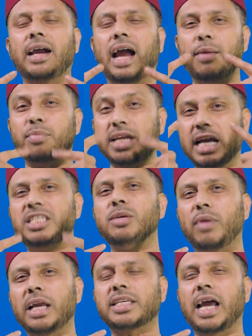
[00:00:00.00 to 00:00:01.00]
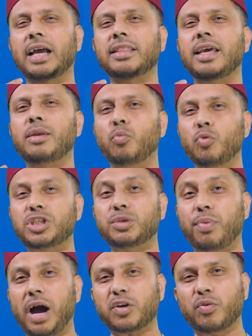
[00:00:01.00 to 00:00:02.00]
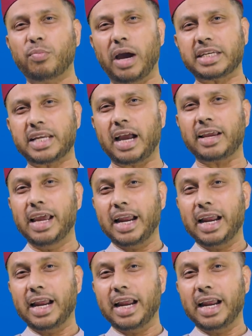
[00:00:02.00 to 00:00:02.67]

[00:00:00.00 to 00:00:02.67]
I am touching my tongue, then which part of my tongue?